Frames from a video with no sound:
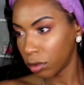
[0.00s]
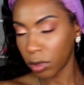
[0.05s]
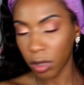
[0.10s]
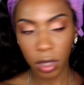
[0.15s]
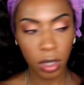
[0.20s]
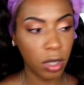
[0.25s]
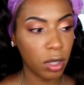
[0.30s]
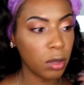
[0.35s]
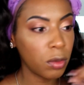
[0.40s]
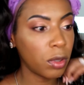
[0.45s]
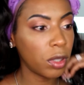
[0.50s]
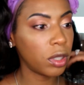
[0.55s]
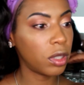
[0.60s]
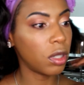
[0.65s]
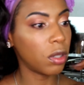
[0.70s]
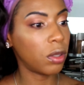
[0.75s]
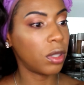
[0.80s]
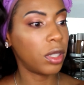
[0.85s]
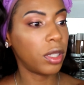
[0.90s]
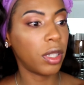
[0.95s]
I kind of want to
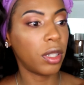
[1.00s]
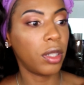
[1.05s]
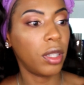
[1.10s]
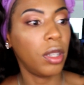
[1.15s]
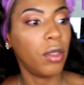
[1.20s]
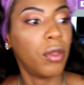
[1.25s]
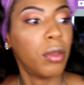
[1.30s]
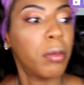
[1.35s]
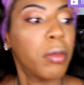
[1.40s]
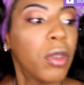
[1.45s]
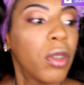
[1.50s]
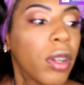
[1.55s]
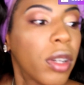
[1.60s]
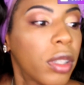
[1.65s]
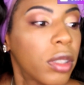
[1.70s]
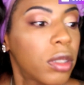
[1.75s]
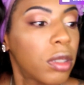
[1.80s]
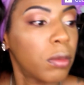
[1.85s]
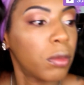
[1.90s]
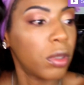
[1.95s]
tone it down even more.
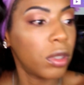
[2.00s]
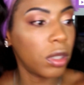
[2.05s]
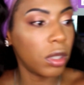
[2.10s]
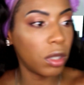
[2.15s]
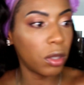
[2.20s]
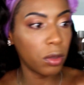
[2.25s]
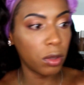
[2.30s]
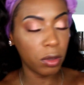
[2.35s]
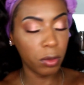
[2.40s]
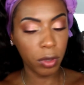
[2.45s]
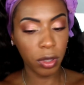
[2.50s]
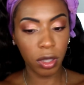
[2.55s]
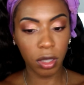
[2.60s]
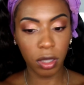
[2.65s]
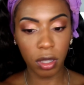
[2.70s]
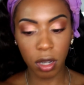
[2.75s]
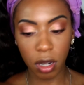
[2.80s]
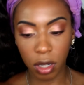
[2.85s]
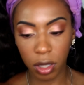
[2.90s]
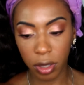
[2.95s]
So I'm going to go in with the
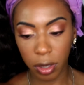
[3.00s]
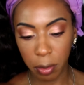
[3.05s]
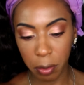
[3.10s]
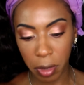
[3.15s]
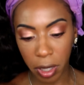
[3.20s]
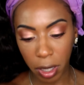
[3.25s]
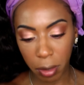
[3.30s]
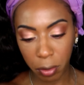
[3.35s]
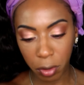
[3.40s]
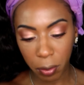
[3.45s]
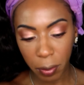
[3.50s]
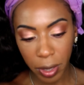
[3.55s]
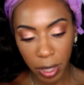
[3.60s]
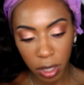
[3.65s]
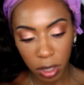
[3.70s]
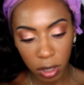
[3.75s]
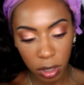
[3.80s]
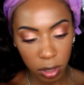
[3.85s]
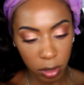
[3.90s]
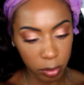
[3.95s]
Carly Bible
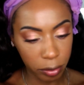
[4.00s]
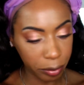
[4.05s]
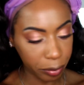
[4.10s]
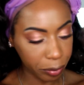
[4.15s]
palette.